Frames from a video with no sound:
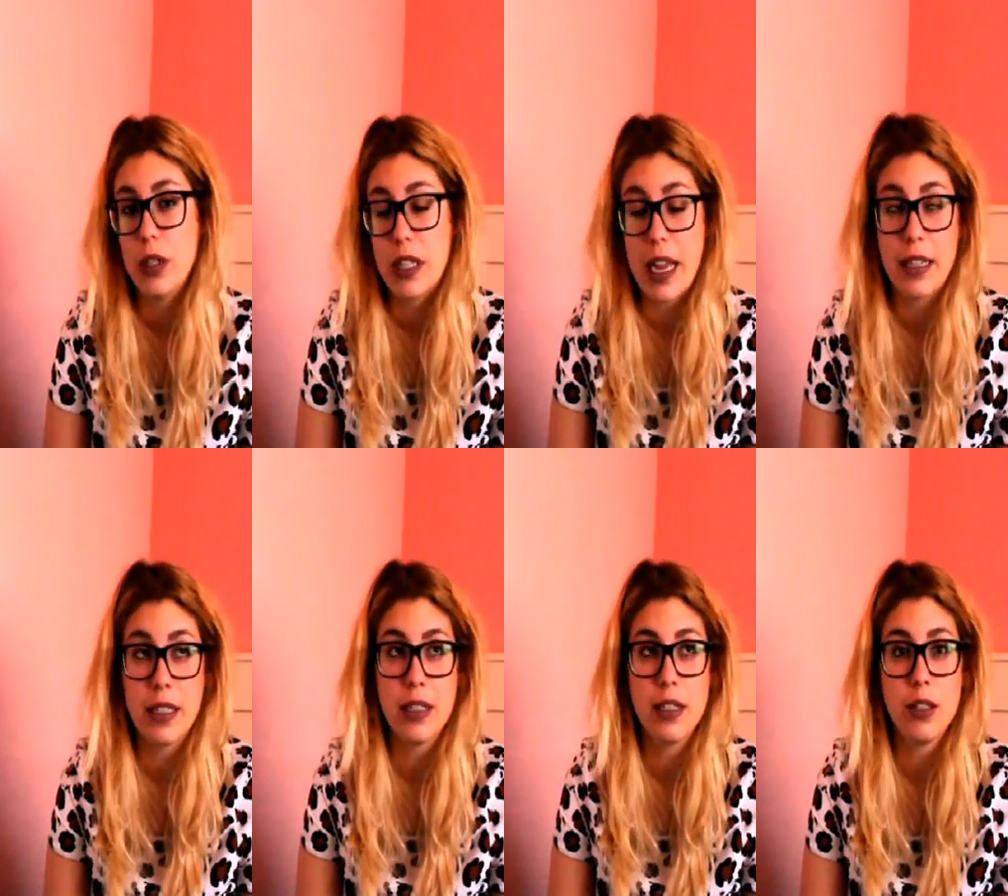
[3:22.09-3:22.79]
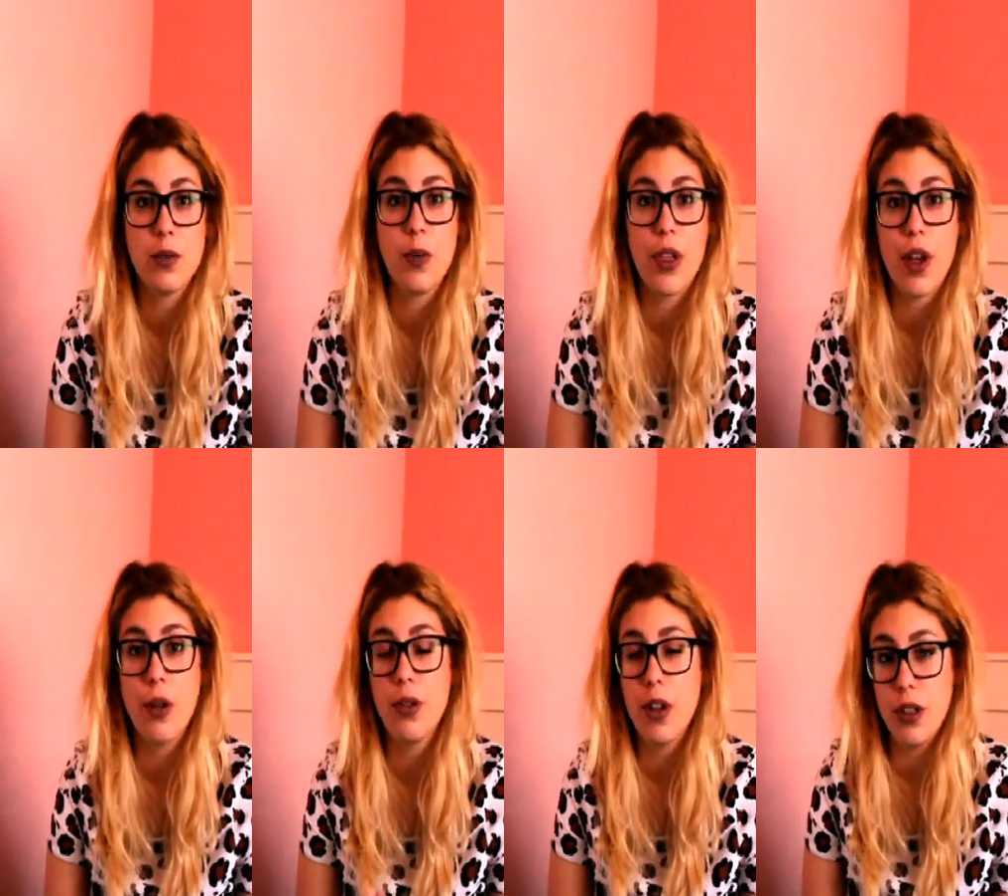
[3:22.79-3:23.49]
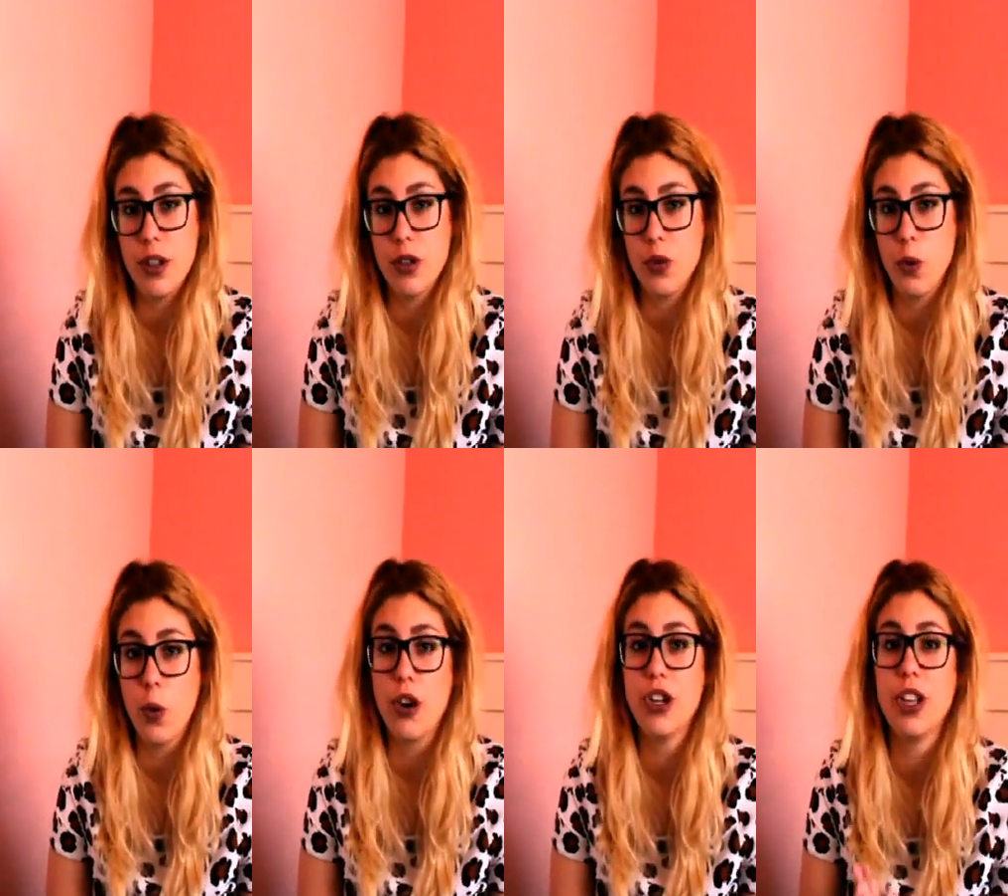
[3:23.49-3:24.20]
sentences without this
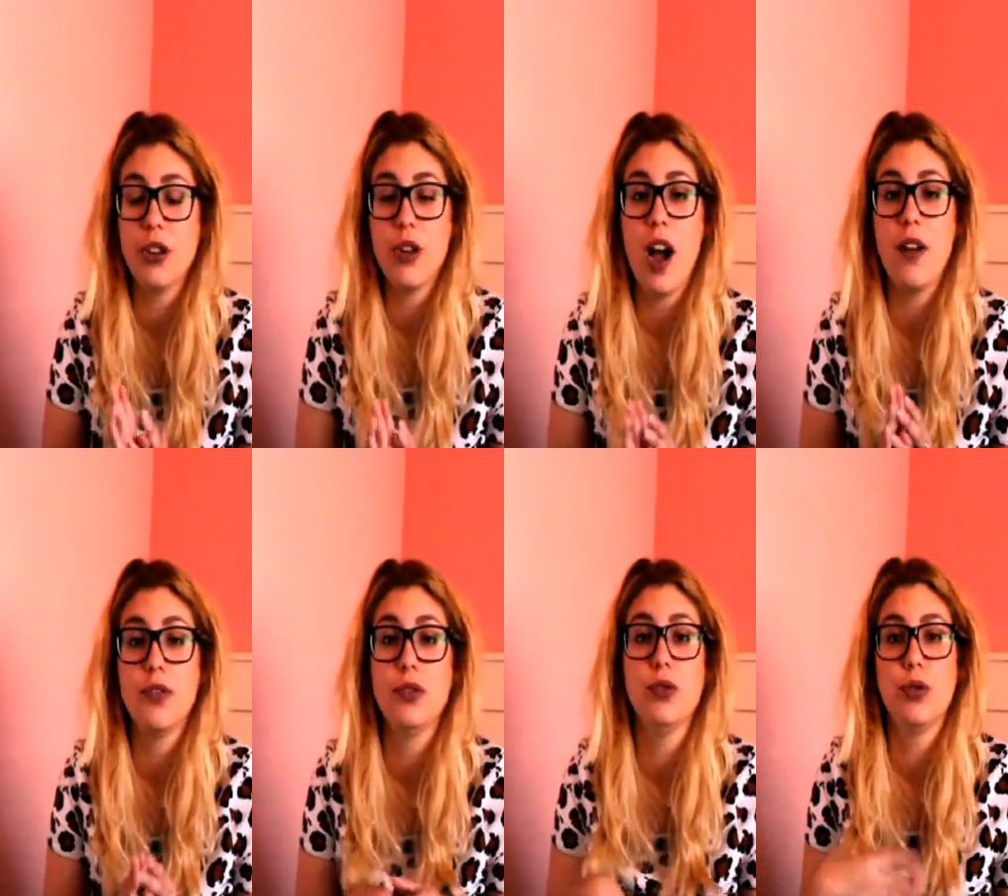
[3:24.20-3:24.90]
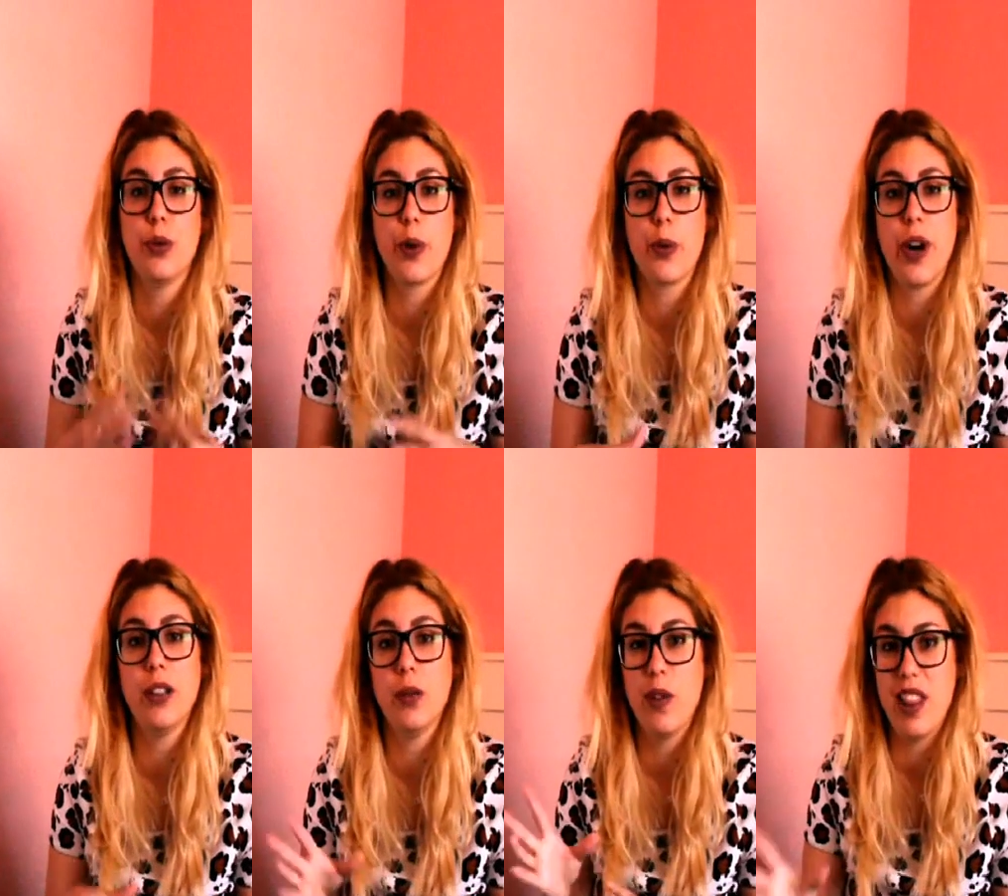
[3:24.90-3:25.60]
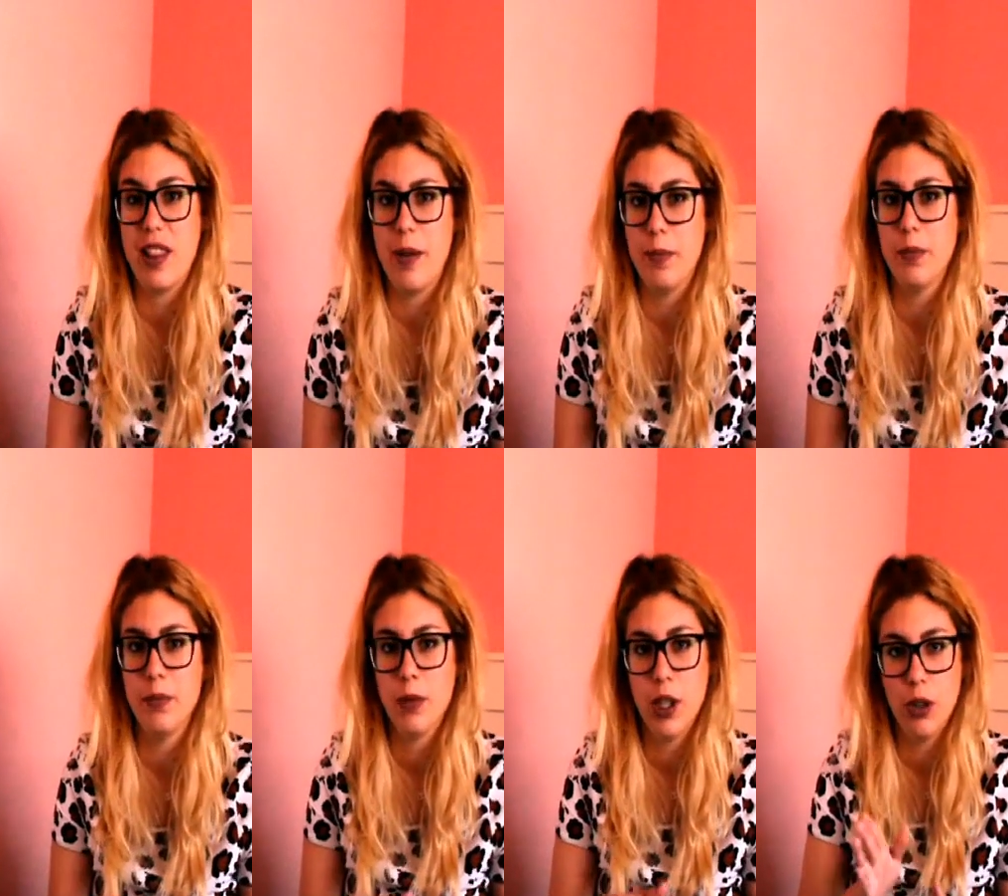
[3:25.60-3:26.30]
word, and you have to rewrite with them.
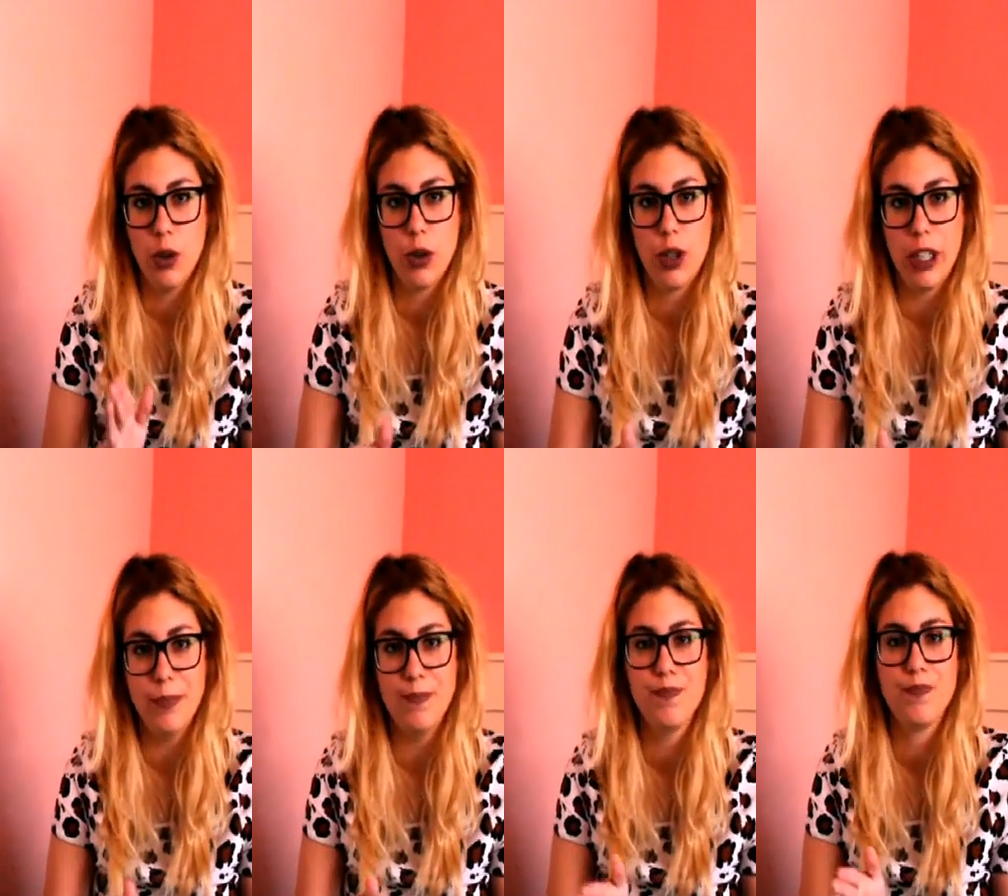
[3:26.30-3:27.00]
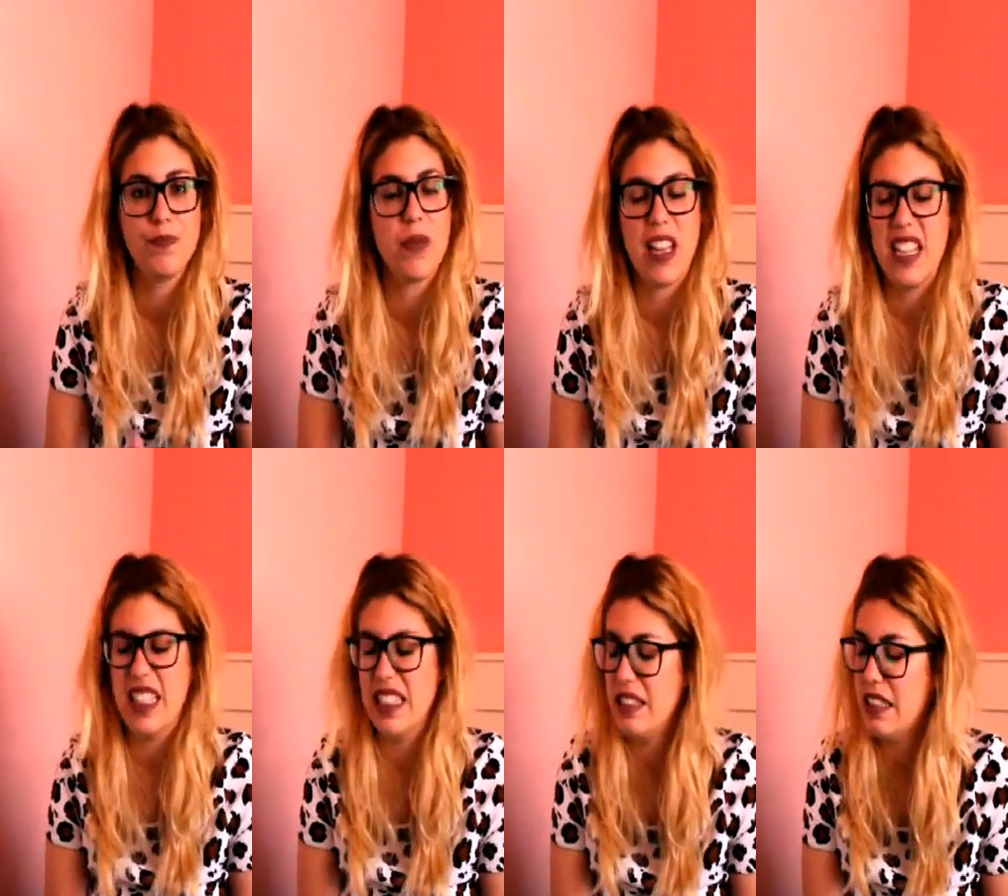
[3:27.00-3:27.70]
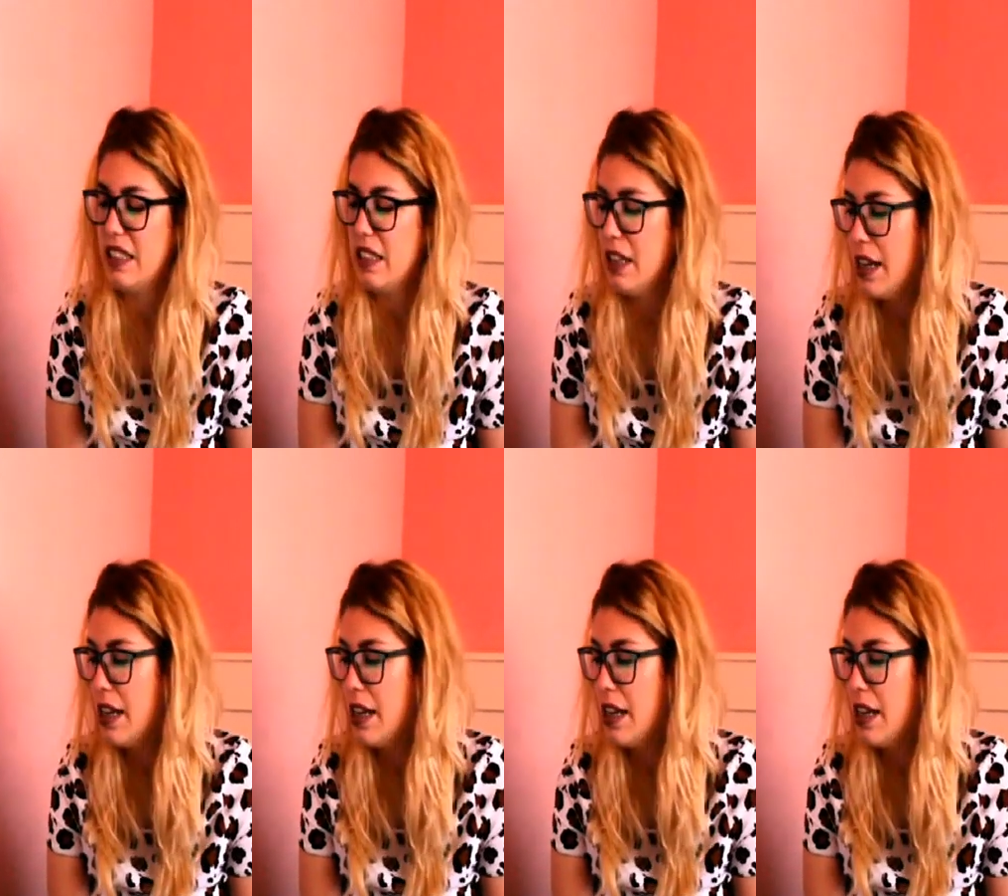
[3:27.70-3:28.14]
Okay? It's easy.